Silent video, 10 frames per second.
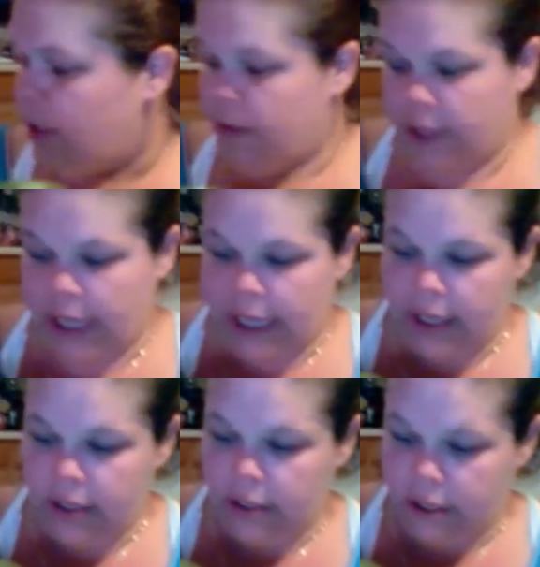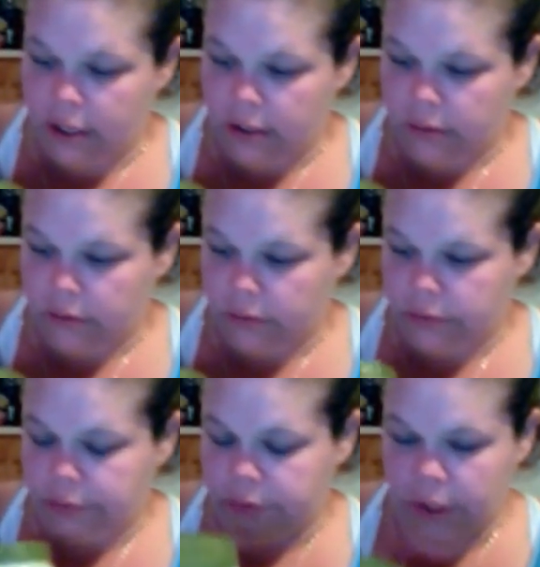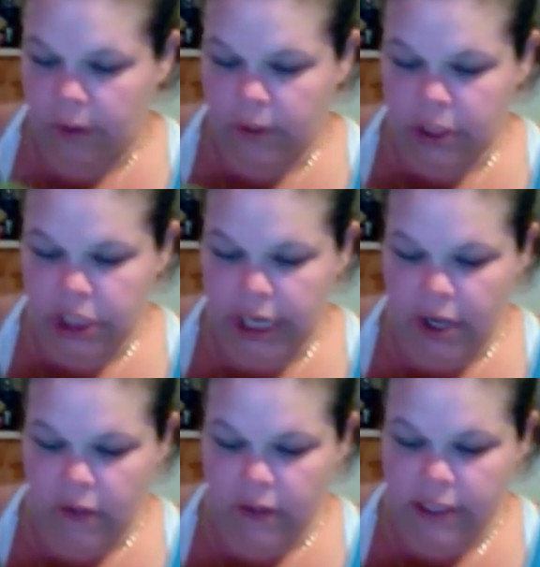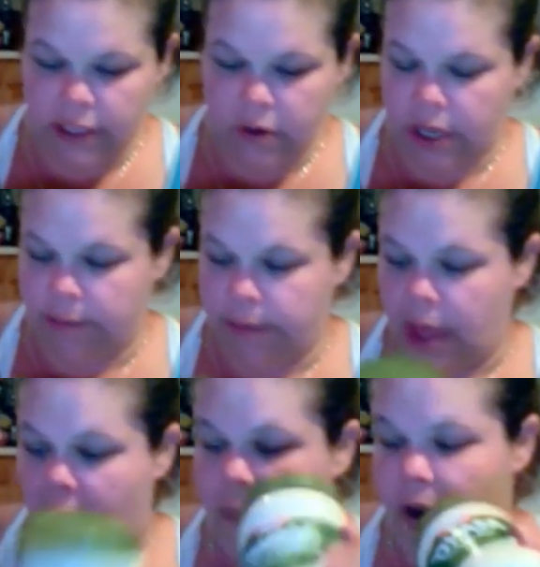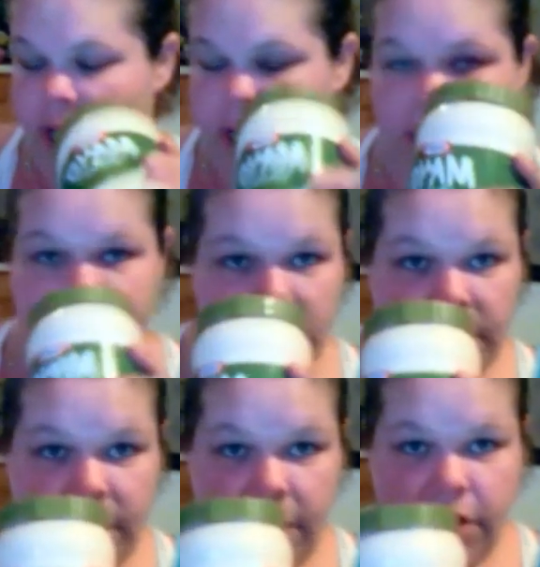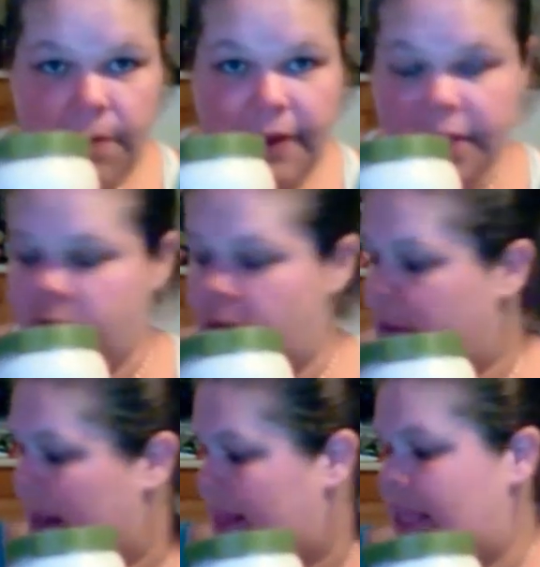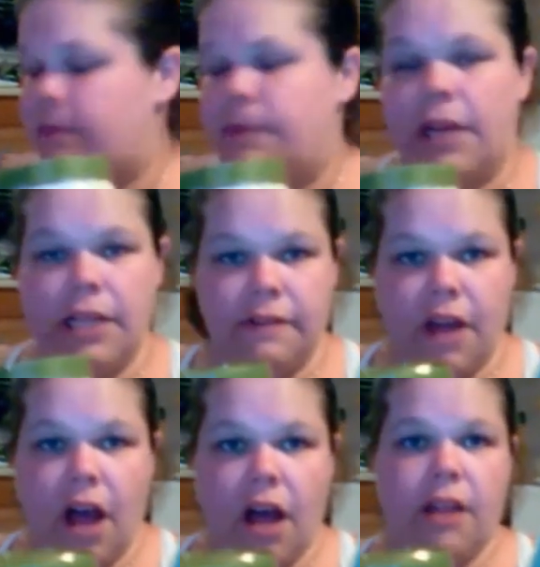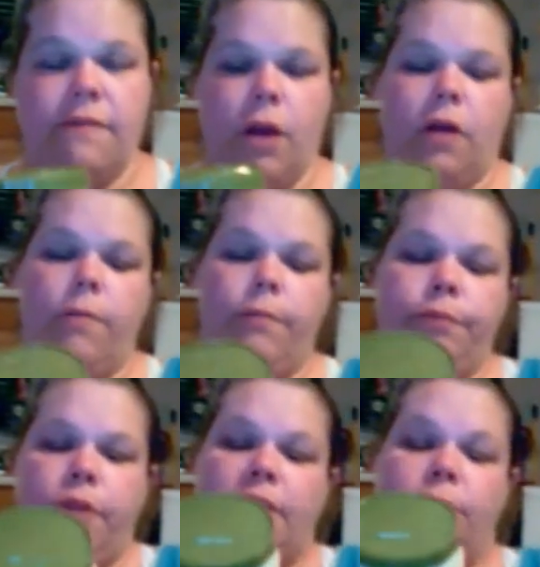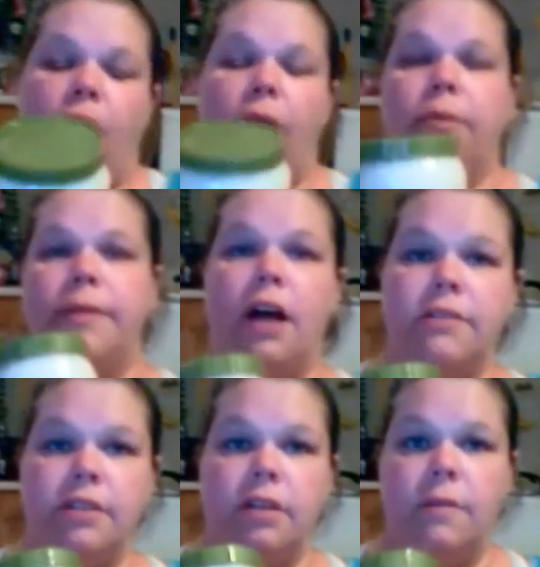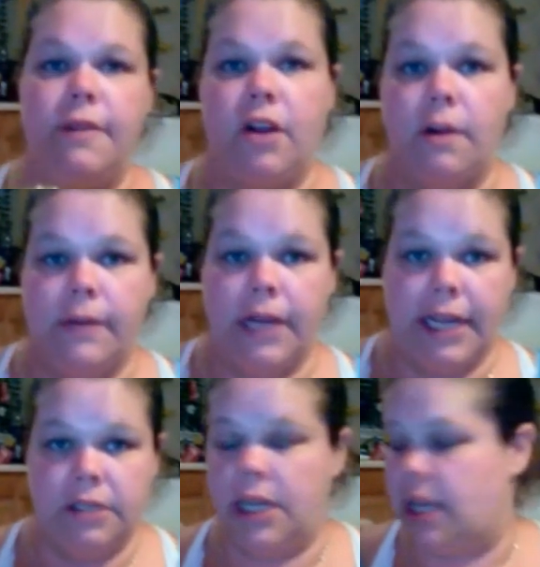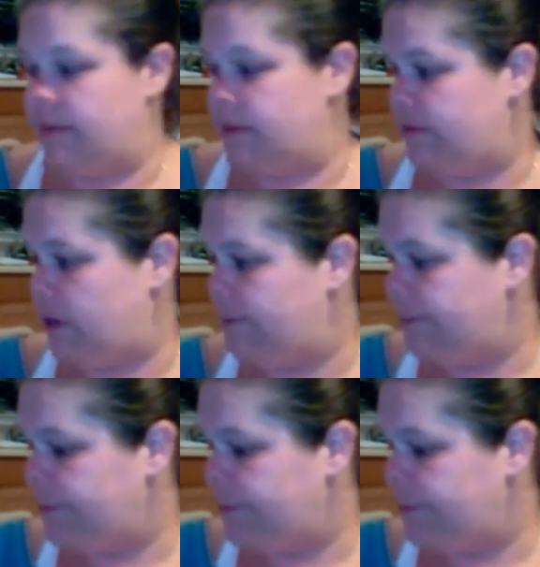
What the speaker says: I was checking on the sodium. There is more sodium in this one, but I think it's because of the olive oil. That's probably also where the carbohydrate comes from.